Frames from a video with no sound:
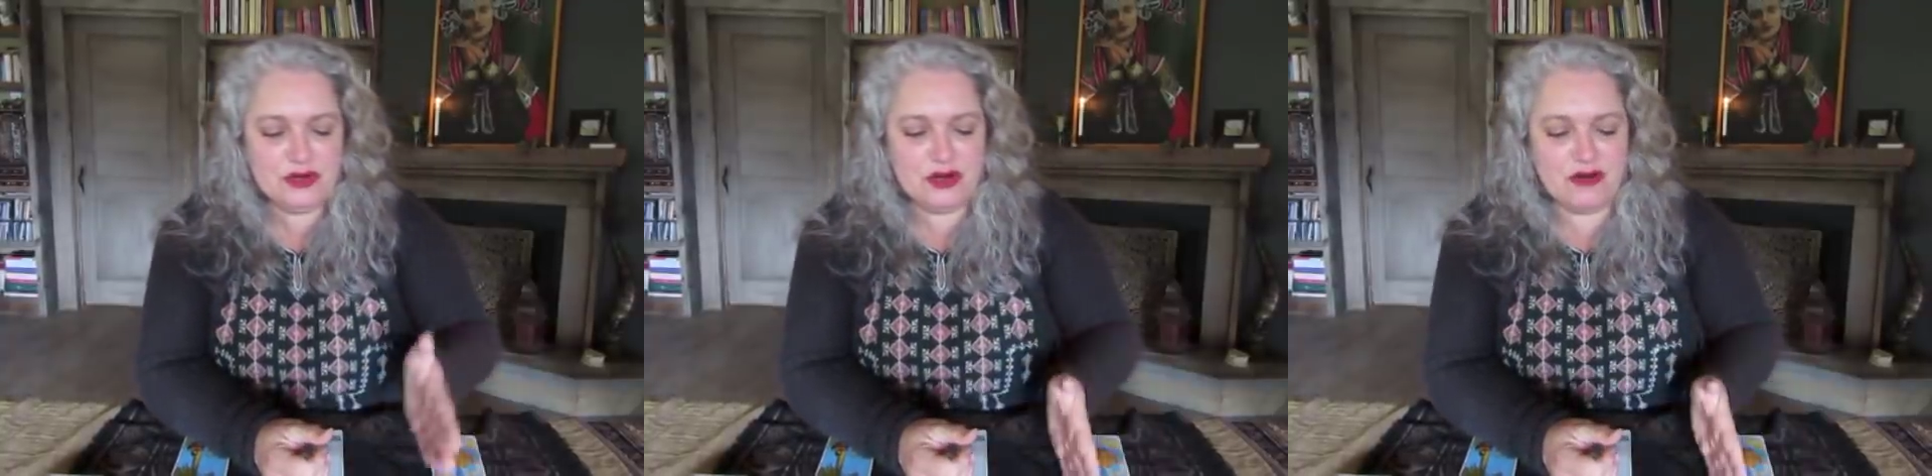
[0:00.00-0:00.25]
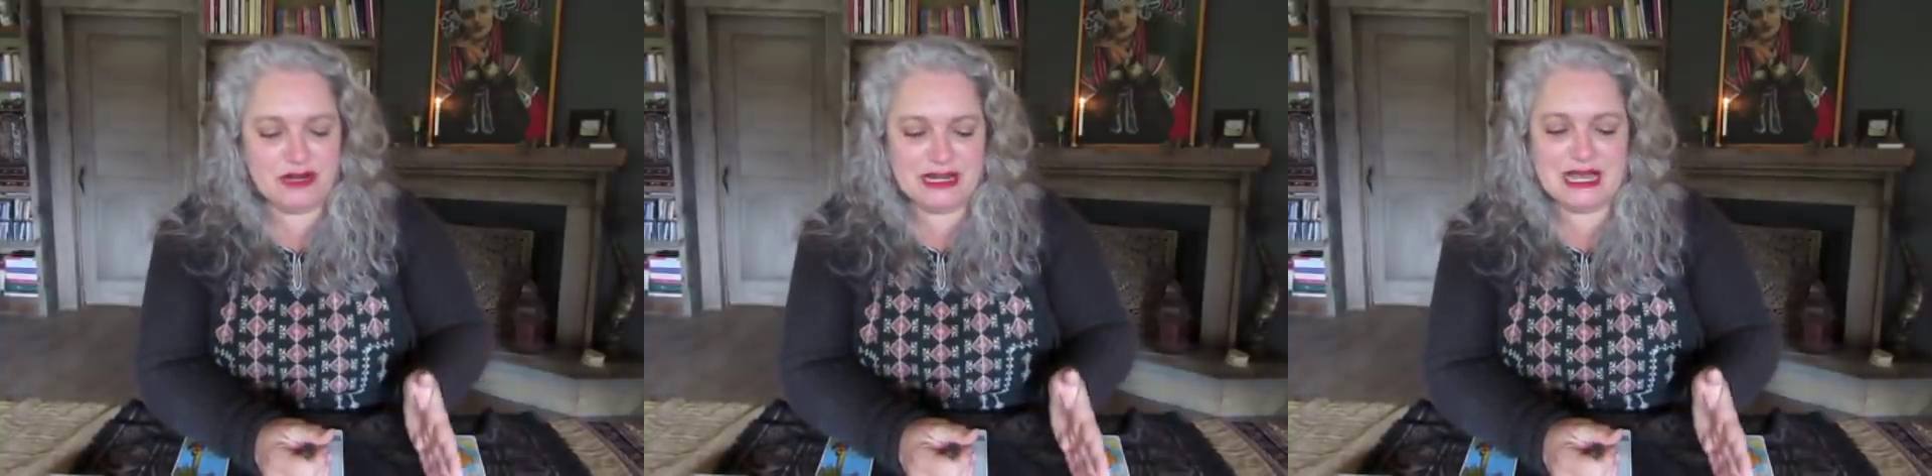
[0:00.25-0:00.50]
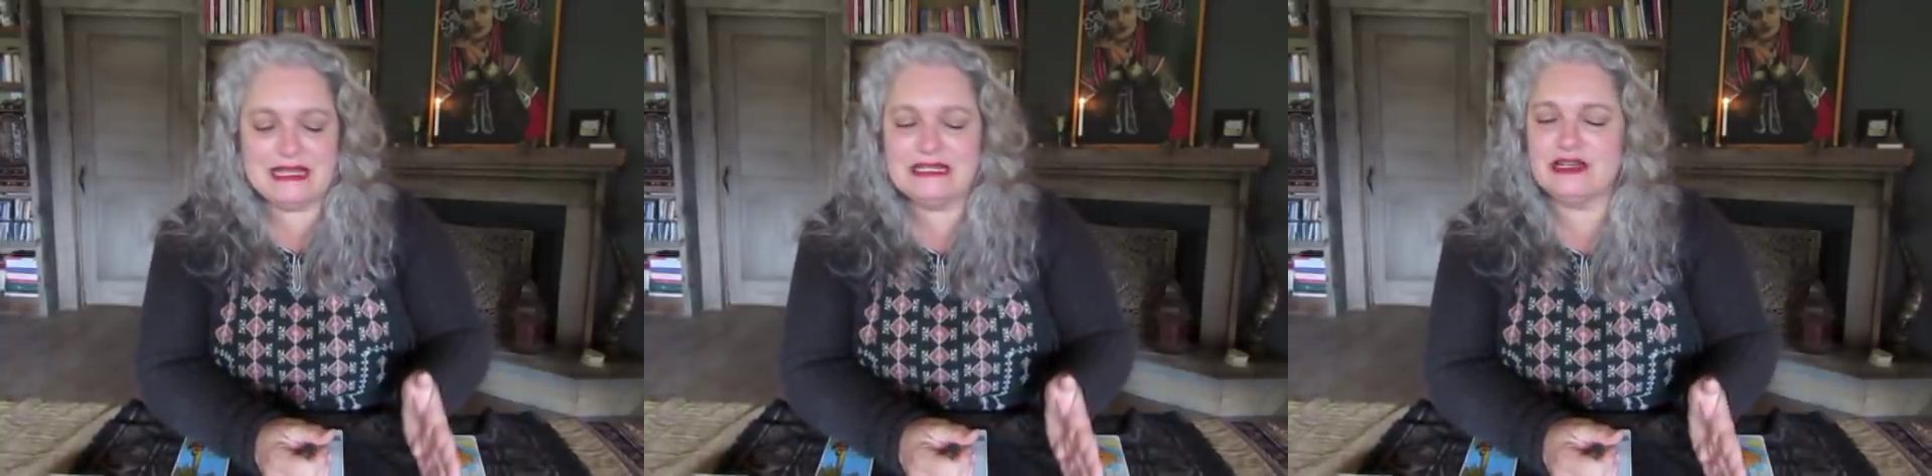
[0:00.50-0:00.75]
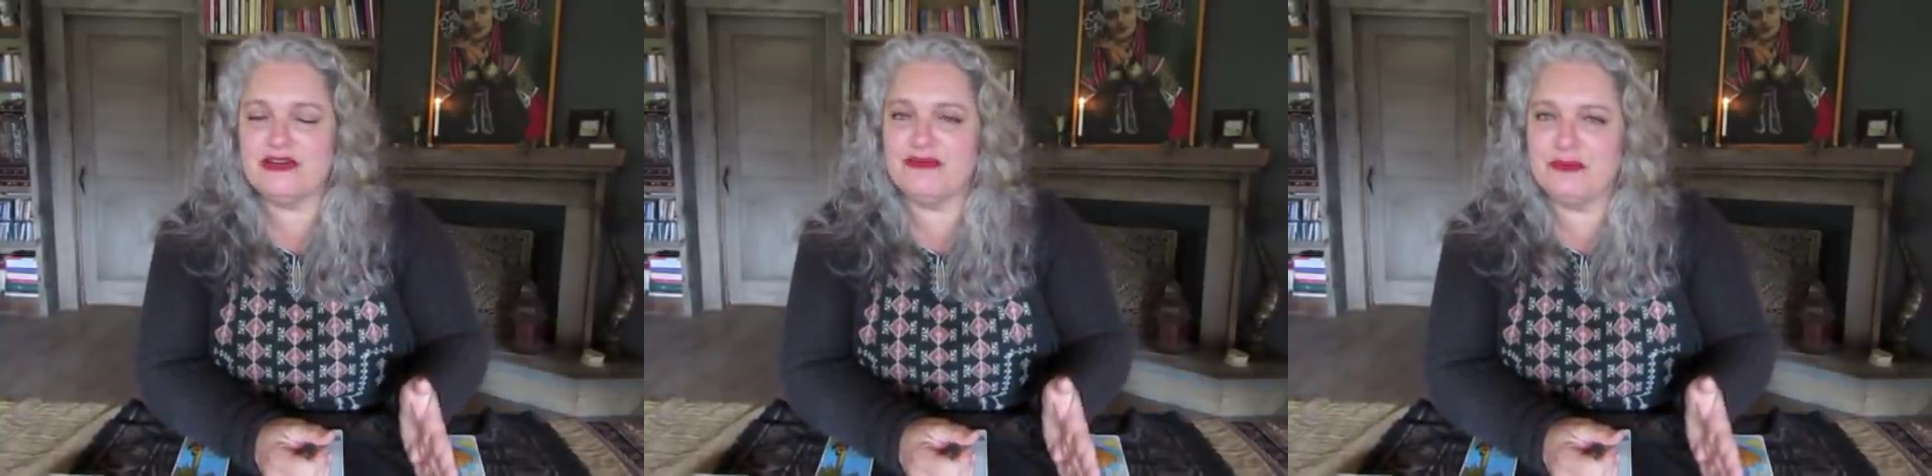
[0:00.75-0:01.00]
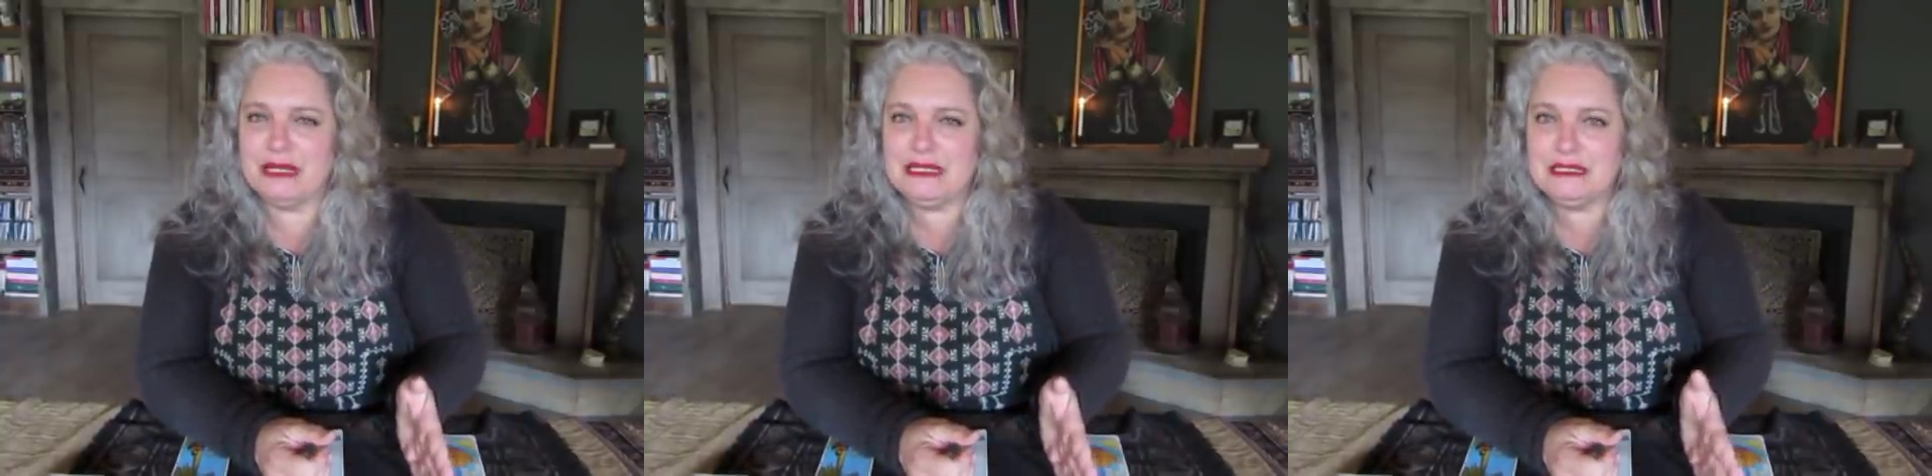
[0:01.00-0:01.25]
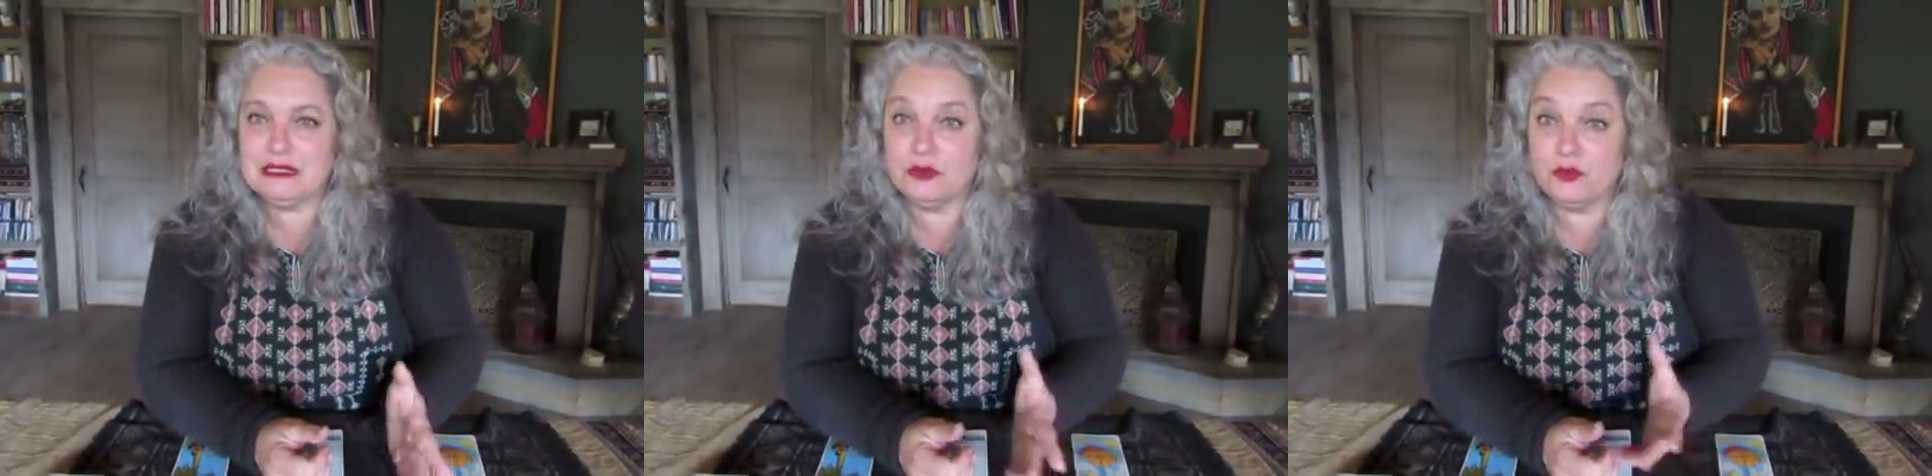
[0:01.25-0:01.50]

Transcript: our Knight of Pentacle,